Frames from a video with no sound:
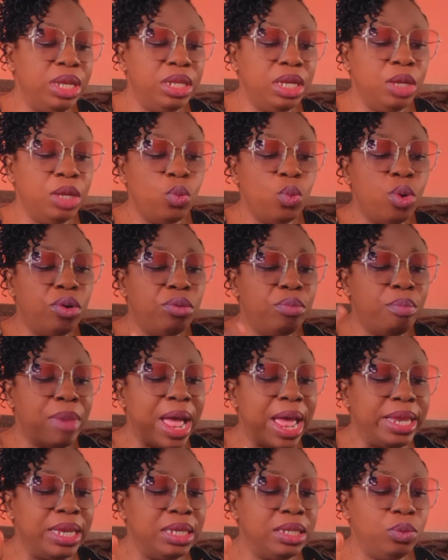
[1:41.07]
in one
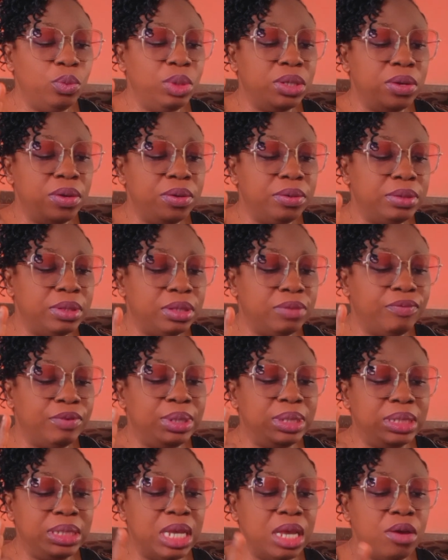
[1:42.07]
mind with others for
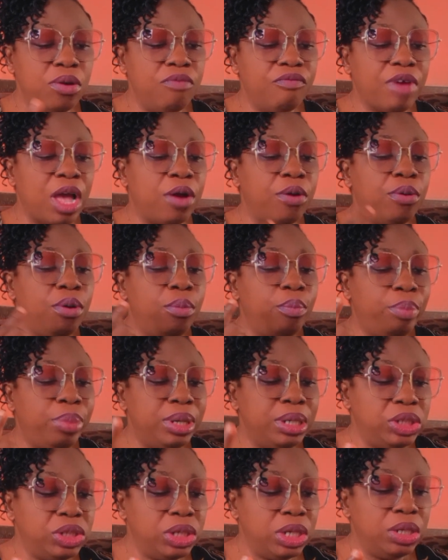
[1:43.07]
the sake of
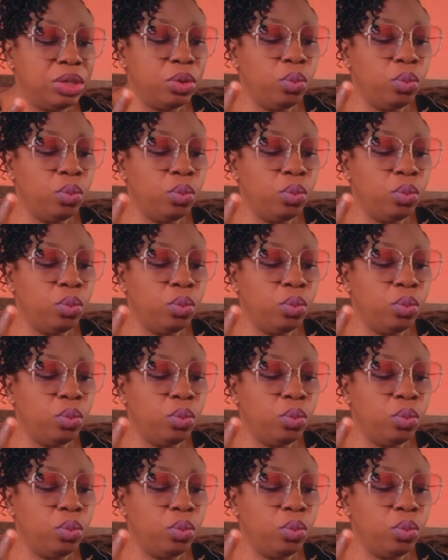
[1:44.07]
accomplishing